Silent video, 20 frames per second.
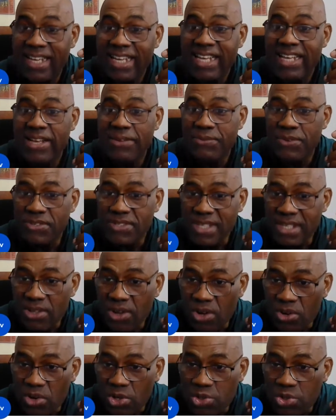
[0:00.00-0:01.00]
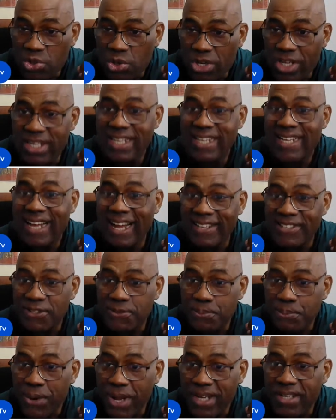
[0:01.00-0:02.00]
If you still don't control it, it can
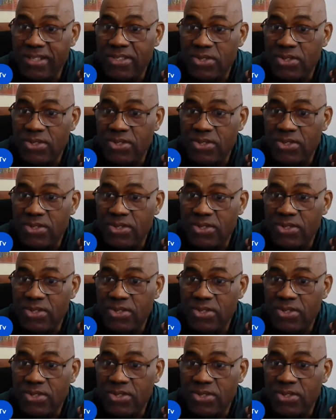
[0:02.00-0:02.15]
spread.